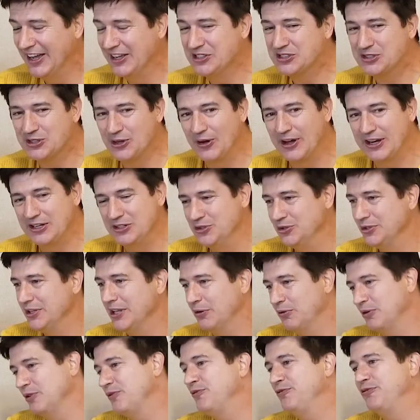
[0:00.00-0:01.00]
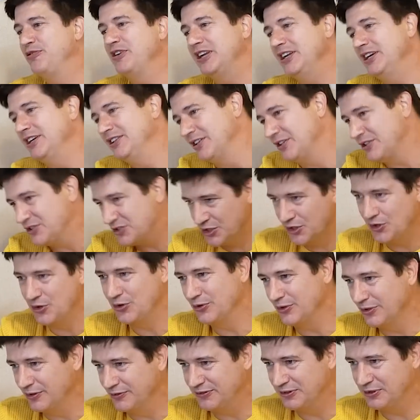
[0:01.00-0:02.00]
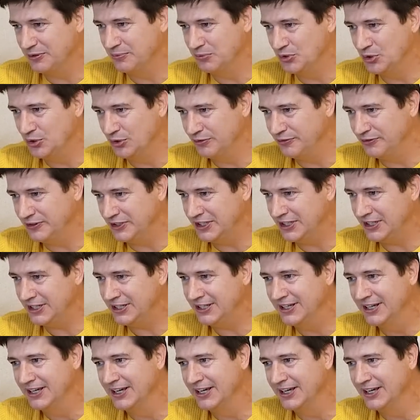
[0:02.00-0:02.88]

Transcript: And so I knew that would fit in the tone of the movie.